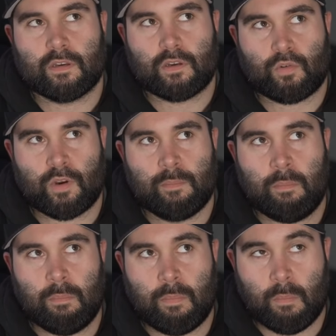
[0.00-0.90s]

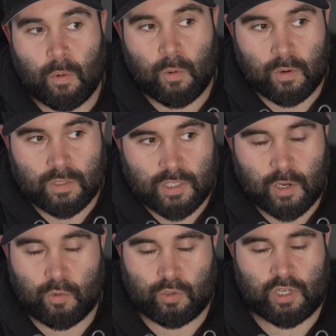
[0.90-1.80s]
Creedmoor
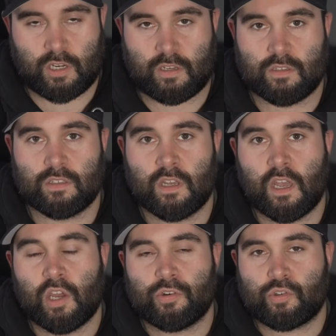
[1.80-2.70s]
circle jerkers
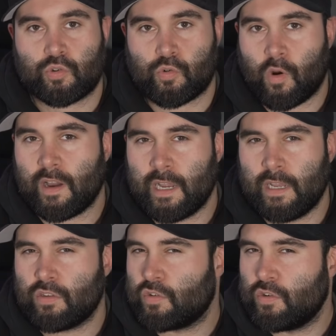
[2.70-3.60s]
tried
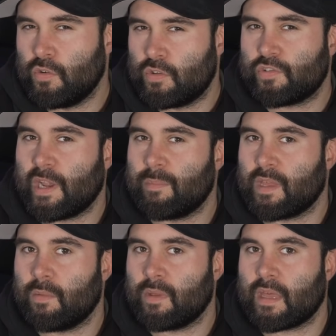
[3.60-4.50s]
to do the same
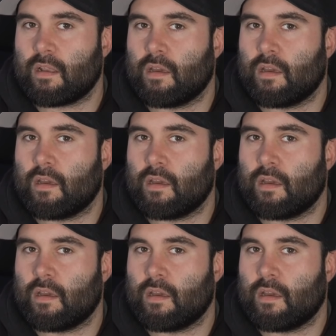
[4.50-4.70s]
thing with that.